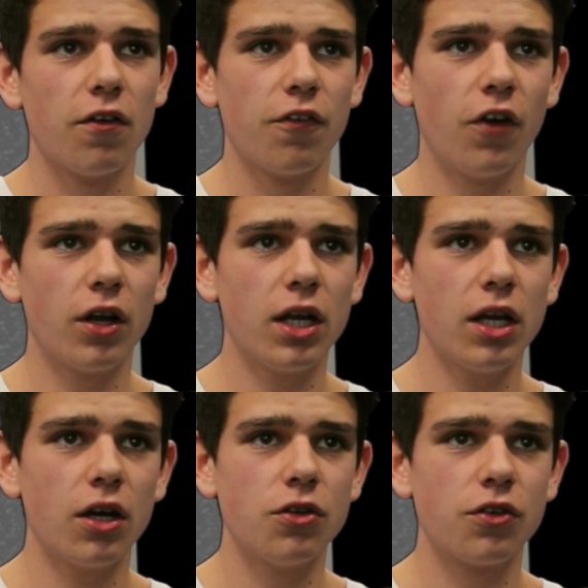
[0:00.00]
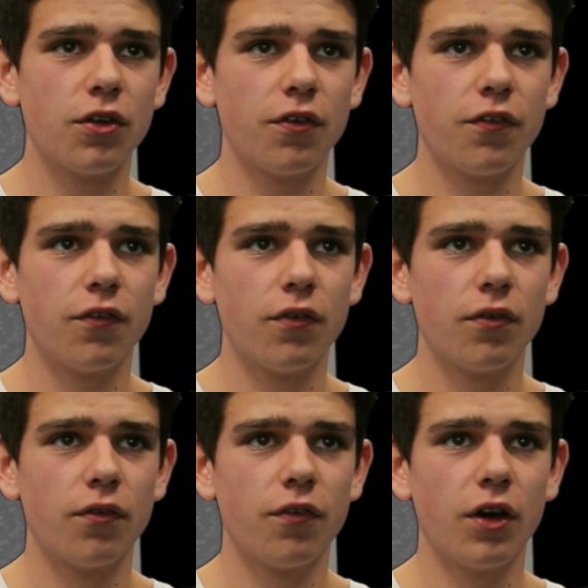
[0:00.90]
Finally, I used the
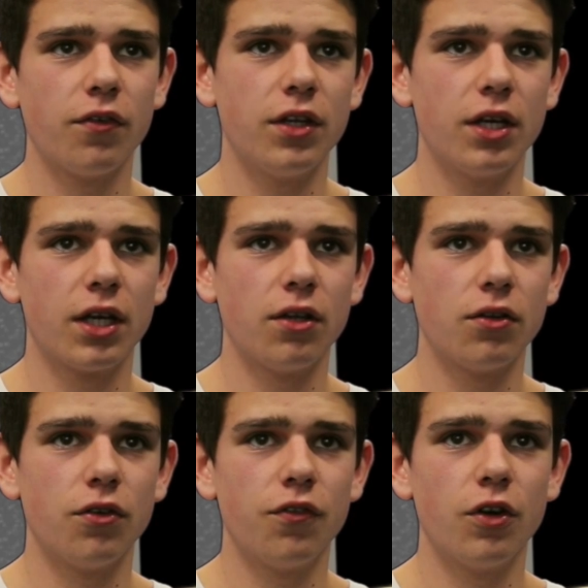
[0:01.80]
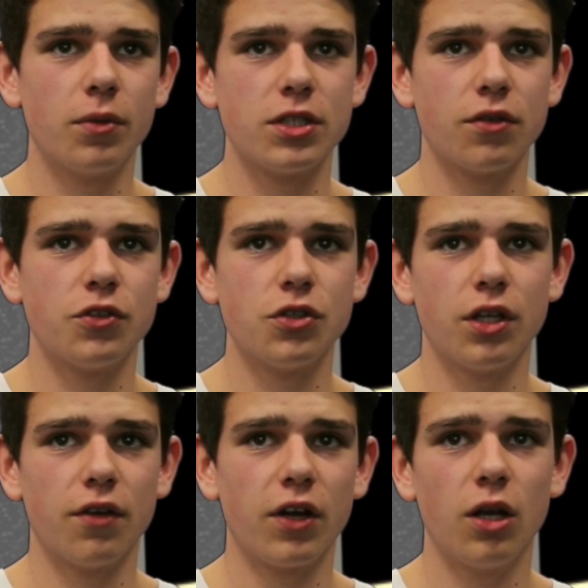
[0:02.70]
5D again to film myself during
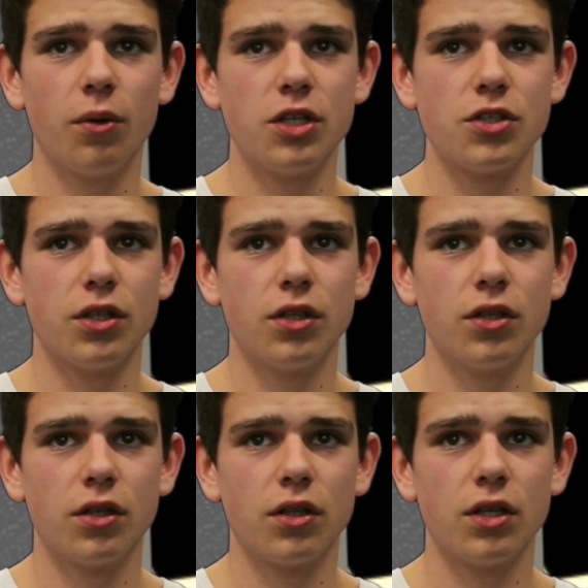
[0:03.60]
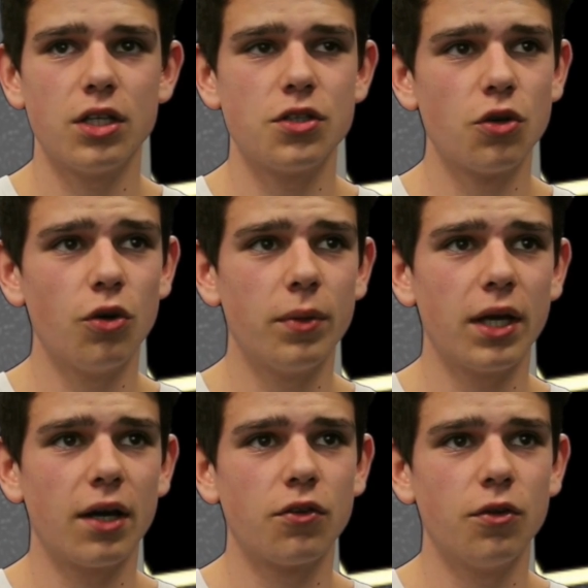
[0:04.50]
the evaluation. This taught me
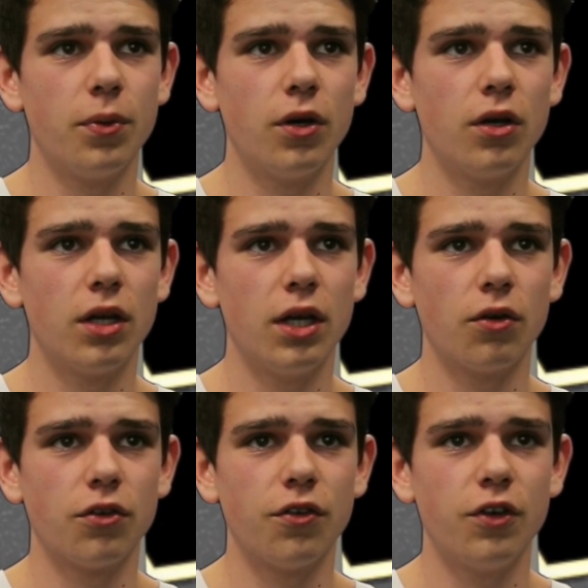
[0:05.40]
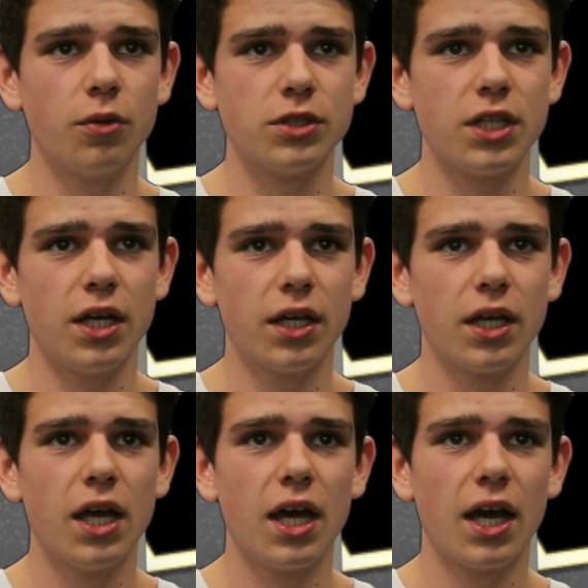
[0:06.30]
how to put it onto film setting
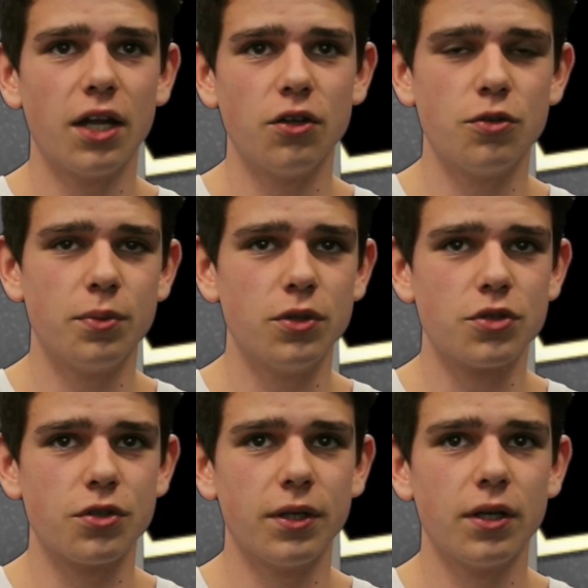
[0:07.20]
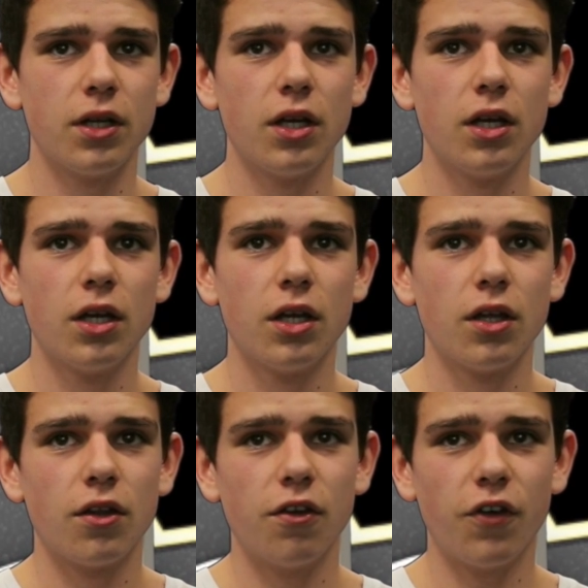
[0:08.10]
and use blue screen.
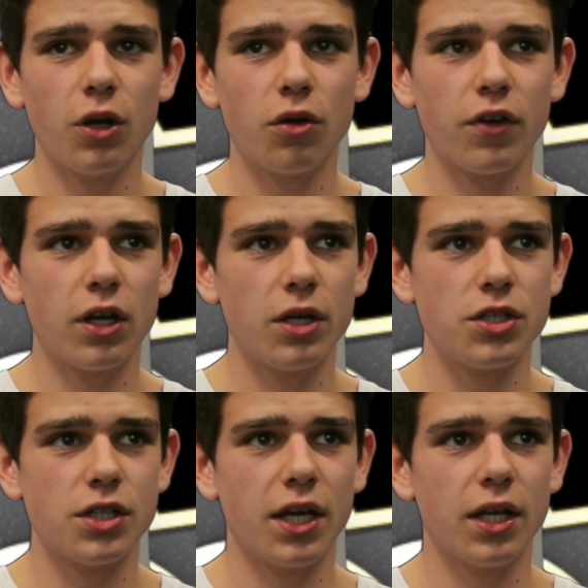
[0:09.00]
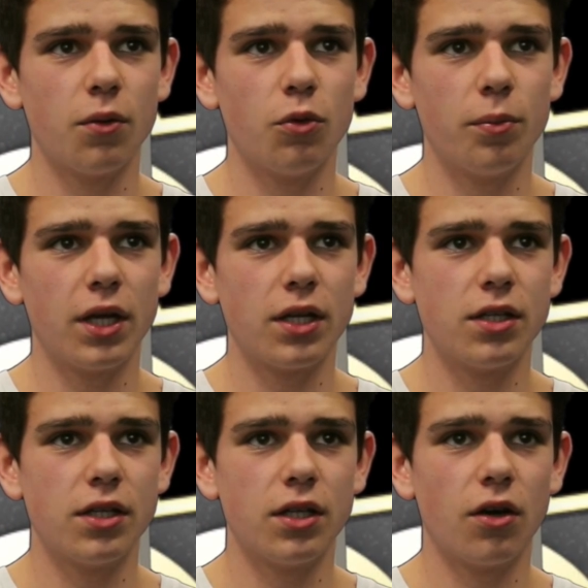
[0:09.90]
The final evaluation edit will be
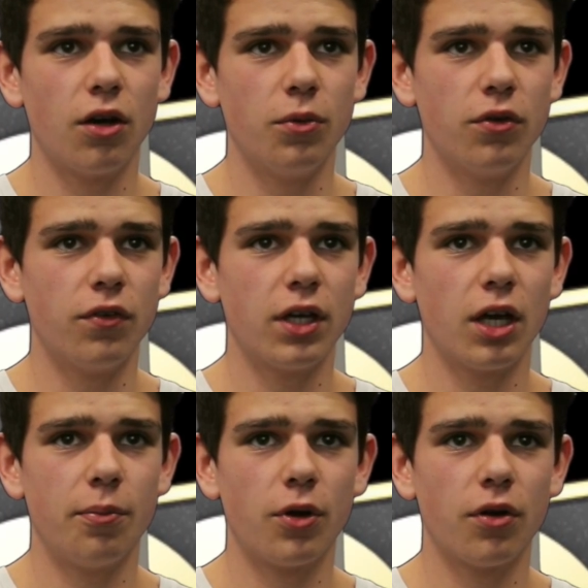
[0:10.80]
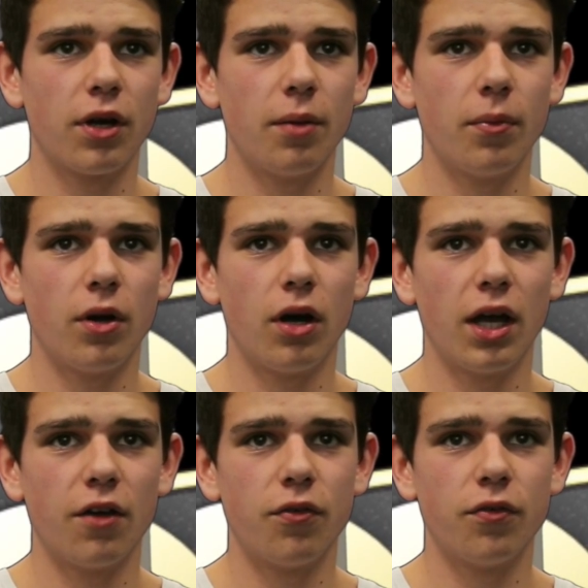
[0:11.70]
edited in iMovie, a program I
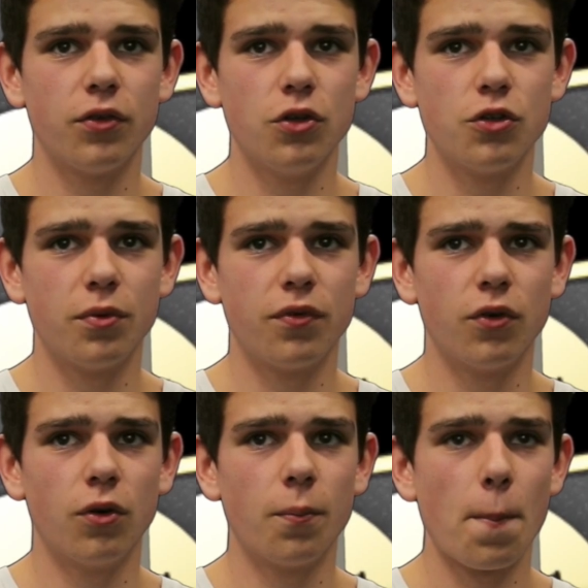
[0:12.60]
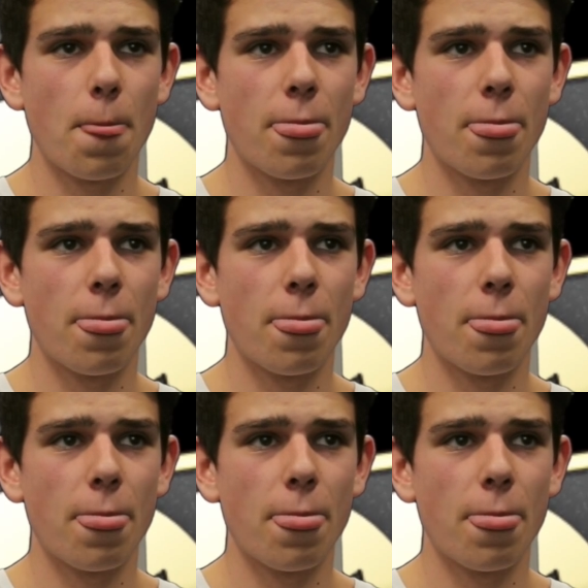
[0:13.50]
have used before